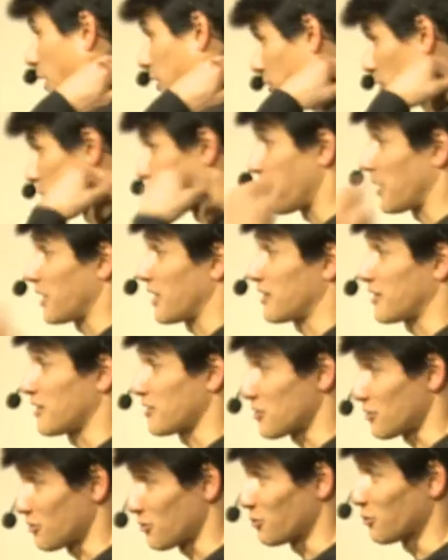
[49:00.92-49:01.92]
I don't pay
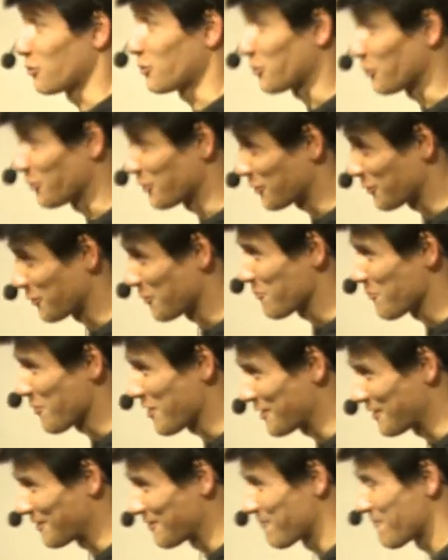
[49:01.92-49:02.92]
attention to the curriculum,
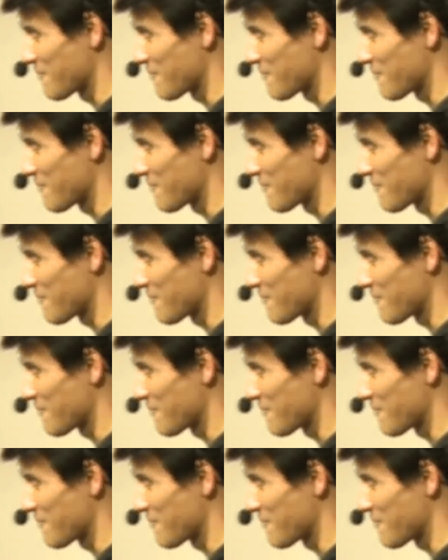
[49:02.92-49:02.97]
right?